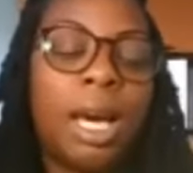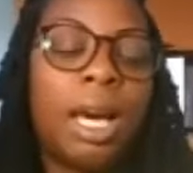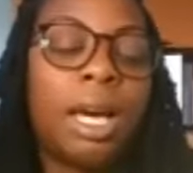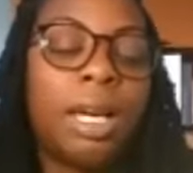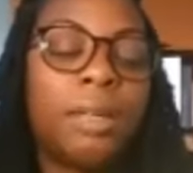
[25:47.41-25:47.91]

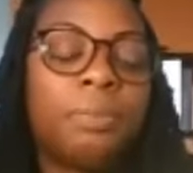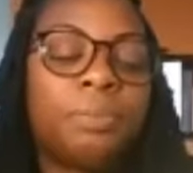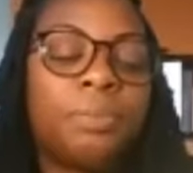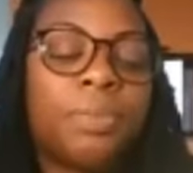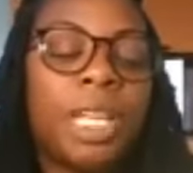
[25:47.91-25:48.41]
Um,
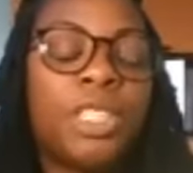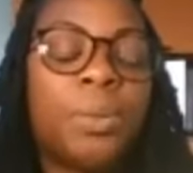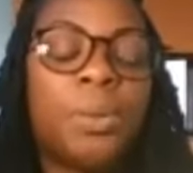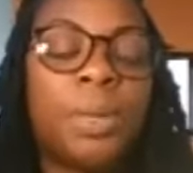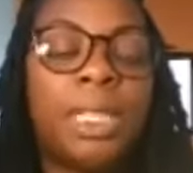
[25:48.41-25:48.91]
and so
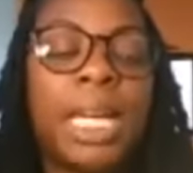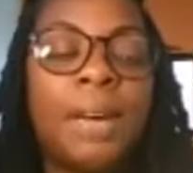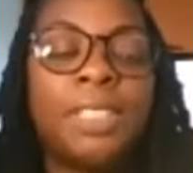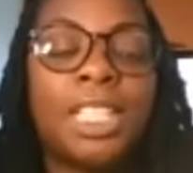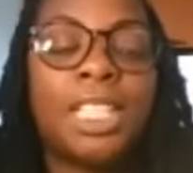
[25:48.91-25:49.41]
we really
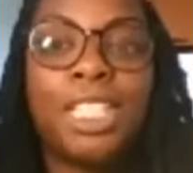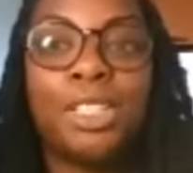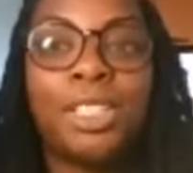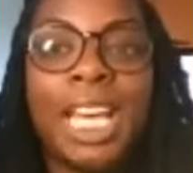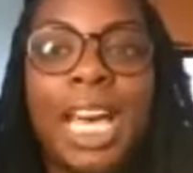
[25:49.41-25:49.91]
have to
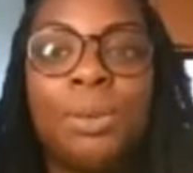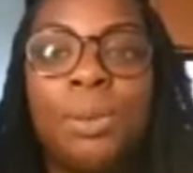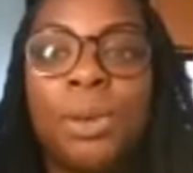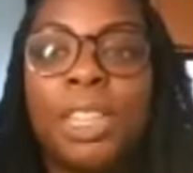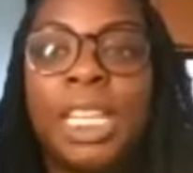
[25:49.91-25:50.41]
consider that when
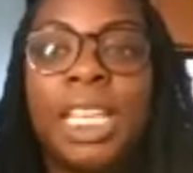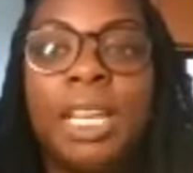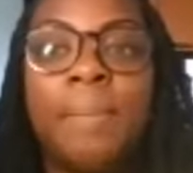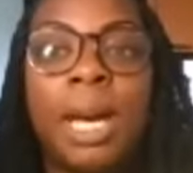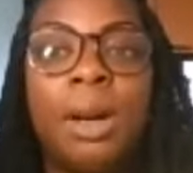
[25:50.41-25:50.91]
we're
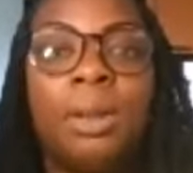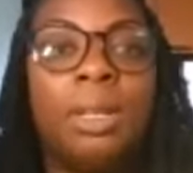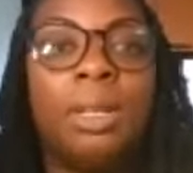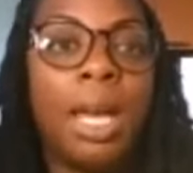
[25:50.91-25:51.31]
thinking about